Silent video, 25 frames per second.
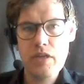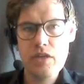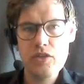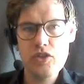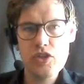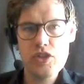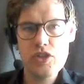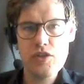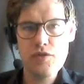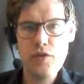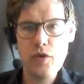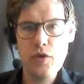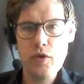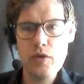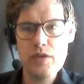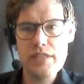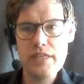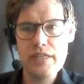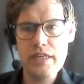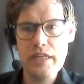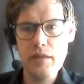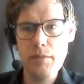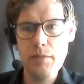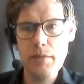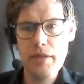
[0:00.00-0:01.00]
Just to focus
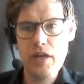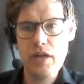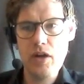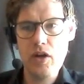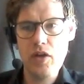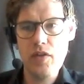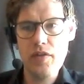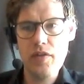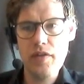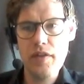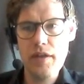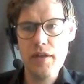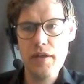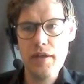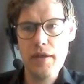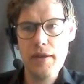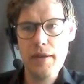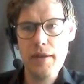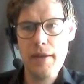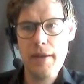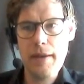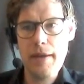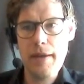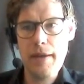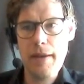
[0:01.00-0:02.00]
a little bit on the
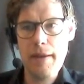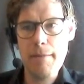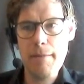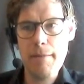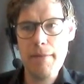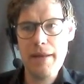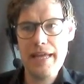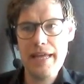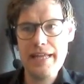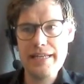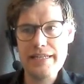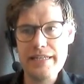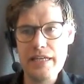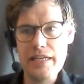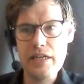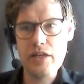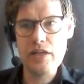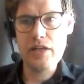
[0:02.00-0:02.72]
blended